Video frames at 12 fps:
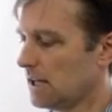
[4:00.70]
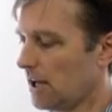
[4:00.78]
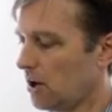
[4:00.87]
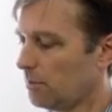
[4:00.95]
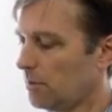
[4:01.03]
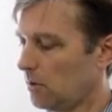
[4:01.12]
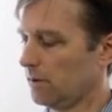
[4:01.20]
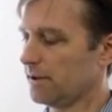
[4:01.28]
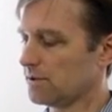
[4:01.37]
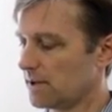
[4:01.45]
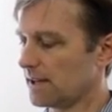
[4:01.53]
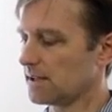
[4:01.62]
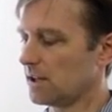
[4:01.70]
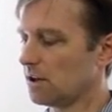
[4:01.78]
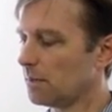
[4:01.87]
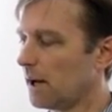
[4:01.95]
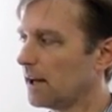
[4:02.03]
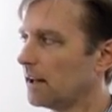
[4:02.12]
to help pull the stress out of
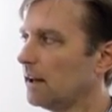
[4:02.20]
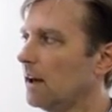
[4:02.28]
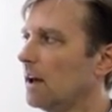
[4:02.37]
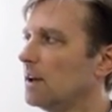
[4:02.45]
your body